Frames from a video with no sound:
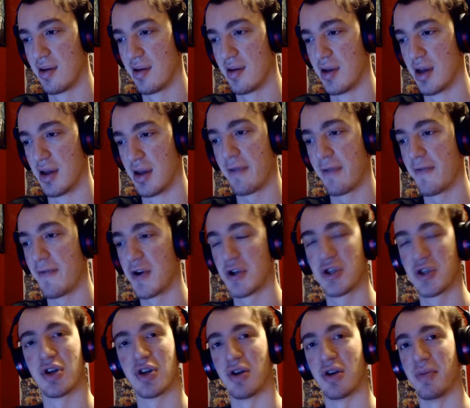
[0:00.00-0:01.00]
this footage
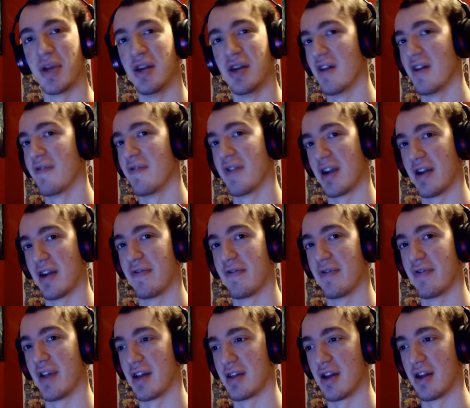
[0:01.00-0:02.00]
is going to mean nothing if
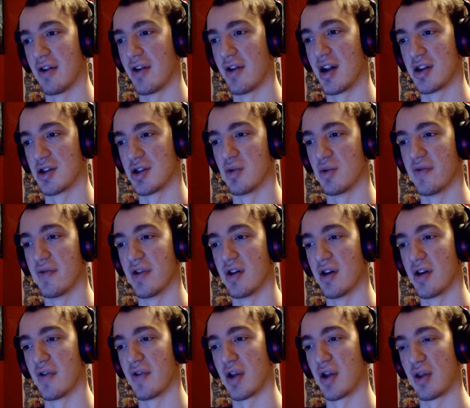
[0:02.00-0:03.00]
like they don't actually reveal
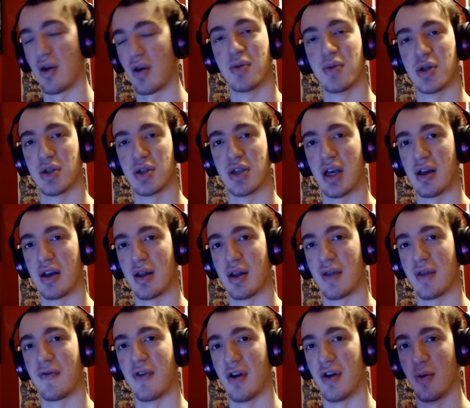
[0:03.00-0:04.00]
anything. So I'm just saying this
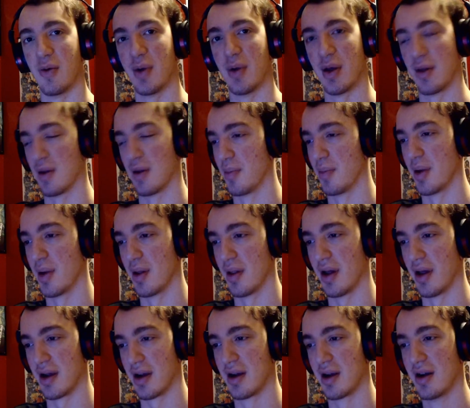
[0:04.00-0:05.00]
for no reason, but
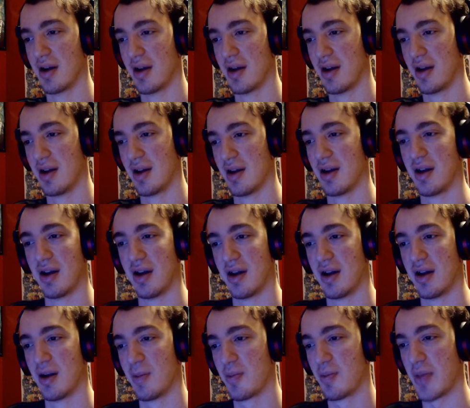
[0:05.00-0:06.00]
like,
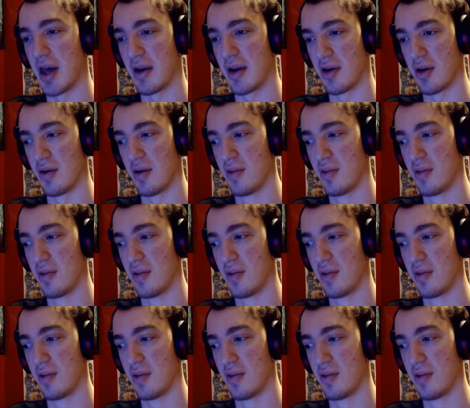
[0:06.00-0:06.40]
I don't know.